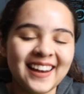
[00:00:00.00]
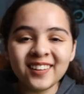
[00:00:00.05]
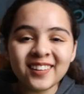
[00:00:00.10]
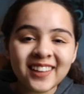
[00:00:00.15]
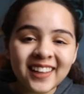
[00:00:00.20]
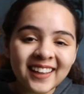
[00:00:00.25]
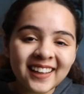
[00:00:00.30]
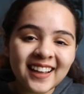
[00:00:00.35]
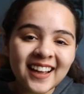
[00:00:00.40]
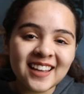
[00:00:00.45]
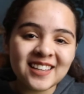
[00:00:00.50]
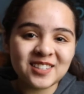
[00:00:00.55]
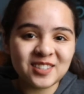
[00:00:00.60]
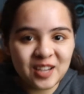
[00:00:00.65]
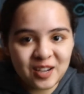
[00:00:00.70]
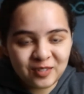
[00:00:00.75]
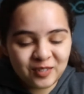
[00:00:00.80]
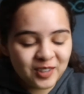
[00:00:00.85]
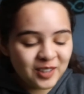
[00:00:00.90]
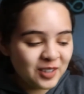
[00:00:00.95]
Okay guys, so
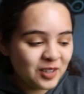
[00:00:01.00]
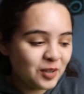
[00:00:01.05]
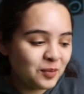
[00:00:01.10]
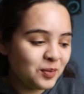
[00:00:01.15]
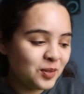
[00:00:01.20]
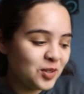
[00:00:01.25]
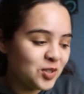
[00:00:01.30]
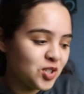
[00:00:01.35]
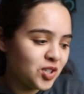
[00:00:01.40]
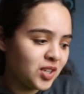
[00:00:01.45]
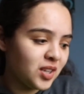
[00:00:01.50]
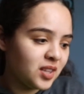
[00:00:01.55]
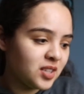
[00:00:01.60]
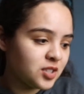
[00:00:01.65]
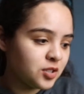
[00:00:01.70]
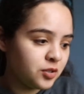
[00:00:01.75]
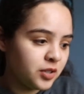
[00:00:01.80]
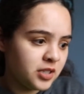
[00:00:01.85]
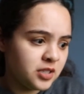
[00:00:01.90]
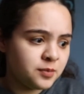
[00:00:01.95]
I really hope you enjoyed
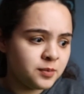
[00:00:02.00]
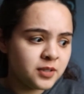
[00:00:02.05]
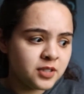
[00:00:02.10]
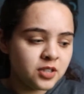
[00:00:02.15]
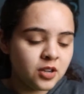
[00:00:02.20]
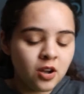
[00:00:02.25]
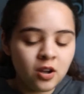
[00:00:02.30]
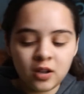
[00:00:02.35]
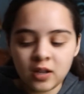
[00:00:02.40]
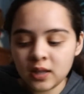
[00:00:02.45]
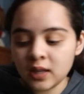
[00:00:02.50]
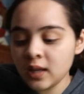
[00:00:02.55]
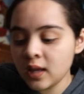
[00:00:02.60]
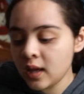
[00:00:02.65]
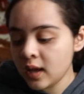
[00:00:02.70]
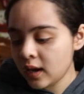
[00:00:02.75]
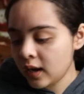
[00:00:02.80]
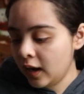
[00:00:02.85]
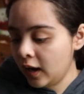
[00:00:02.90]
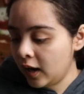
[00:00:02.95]
this Christmas haul.
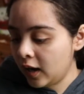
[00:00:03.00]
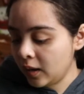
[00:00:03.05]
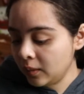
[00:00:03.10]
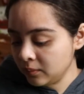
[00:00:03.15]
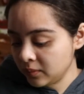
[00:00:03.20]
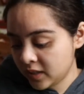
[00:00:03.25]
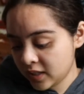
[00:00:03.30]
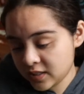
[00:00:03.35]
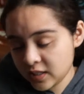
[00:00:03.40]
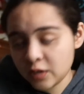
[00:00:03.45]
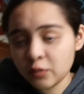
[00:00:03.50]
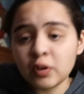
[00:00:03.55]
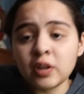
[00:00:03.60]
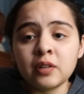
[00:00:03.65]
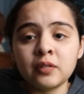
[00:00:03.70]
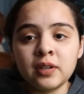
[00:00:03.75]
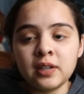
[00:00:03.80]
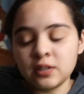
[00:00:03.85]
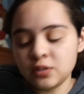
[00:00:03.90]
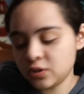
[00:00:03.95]
Because I really,
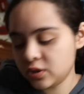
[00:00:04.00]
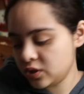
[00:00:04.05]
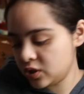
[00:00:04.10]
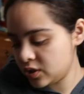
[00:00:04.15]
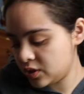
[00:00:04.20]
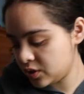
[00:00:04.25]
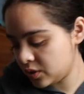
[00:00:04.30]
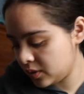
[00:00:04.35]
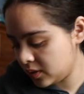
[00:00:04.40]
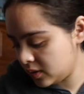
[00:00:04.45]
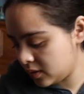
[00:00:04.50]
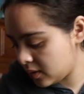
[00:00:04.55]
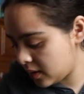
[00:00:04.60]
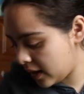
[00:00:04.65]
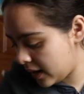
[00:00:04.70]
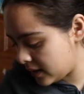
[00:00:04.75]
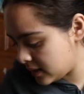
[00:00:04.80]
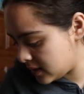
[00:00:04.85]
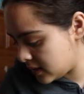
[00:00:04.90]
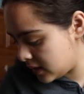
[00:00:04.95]
really enjoyed just showing you
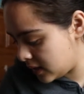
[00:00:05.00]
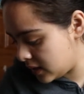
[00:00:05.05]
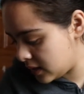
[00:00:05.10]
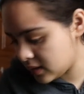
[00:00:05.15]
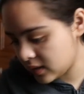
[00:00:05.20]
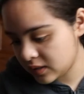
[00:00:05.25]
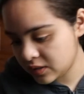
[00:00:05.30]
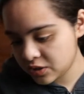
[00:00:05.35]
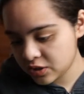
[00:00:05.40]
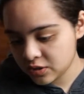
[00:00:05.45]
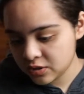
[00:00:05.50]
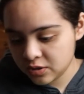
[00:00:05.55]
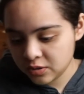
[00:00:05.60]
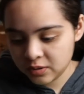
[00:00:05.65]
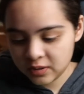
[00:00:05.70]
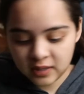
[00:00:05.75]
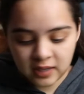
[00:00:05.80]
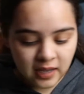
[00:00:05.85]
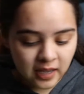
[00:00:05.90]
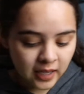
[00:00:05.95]
guys this and just
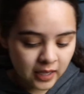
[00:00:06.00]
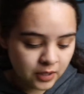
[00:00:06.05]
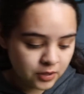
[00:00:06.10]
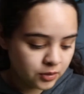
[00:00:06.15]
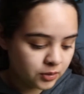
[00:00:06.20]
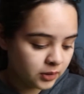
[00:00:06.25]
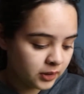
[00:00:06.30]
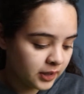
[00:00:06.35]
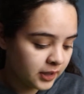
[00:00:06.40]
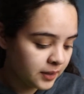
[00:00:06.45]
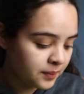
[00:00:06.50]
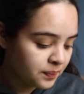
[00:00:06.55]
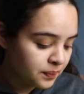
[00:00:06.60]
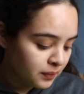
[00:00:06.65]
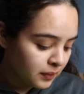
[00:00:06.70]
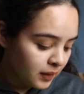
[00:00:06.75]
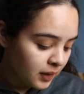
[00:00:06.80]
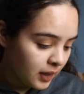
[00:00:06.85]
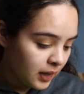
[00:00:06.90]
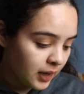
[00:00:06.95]
doing it annually.
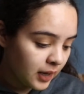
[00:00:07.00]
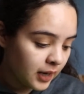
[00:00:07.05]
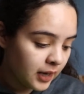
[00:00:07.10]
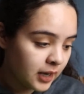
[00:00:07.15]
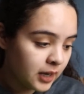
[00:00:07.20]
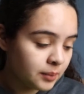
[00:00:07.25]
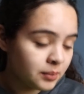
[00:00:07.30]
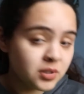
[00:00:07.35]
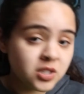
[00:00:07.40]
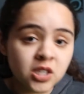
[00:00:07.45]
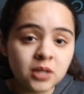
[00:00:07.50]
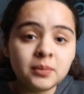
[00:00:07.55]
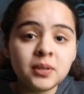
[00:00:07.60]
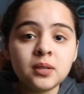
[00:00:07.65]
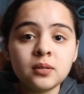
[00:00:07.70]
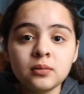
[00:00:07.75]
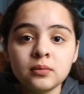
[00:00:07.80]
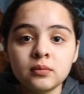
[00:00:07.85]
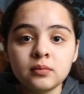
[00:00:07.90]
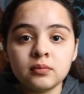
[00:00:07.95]
Tell
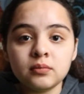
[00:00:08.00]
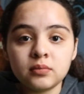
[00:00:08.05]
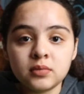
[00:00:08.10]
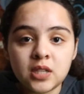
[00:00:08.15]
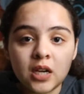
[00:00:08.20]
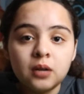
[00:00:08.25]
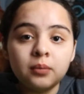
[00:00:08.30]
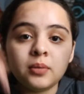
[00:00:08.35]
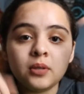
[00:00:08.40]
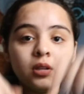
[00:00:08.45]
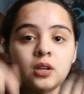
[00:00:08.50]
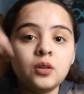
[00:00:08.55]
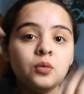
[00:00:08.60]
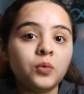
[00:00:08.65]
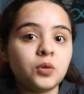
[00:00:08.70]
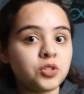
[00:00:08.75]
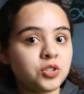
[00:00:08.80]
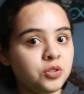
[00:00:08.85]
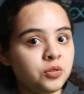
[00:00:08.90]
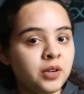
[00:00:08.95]
me down below
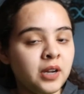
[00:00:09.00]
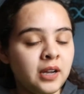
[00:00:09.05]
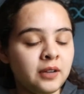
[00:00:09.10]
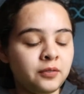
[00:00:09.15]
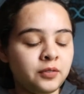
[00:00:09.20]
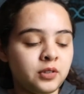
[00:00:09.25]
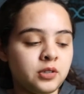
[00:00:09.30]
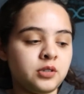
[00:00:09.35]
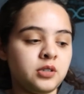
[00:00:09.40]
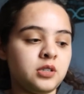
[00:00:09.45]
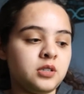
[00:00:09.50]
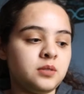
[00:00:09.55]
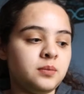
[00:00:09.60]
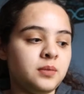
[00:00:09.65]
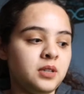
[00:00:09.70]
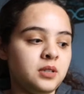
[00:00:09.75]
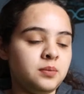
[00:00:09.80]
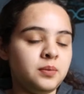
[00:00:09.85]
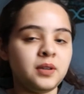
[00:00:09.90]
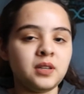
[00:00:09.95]
what you got for
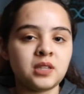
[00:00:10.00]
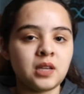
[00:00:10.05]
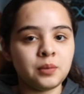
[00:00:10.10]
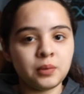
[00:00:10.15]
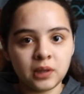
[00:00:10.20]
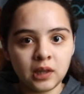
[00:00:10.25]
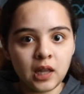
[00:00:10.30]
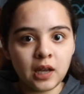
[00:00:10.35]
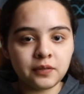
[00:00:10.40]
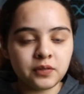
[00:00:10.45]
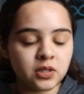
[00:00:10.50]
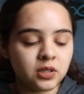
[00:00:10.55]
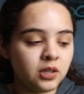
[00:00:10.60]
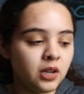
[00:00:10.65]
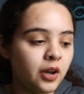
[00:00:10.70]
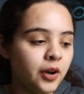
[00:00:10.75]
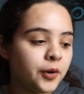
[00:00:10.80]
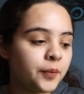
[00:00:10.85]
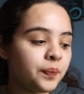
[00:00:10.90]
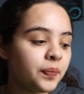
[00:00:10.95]
Christmas because I would love to
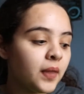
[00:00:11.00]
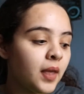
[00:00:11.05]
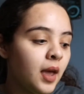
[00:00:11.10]
know.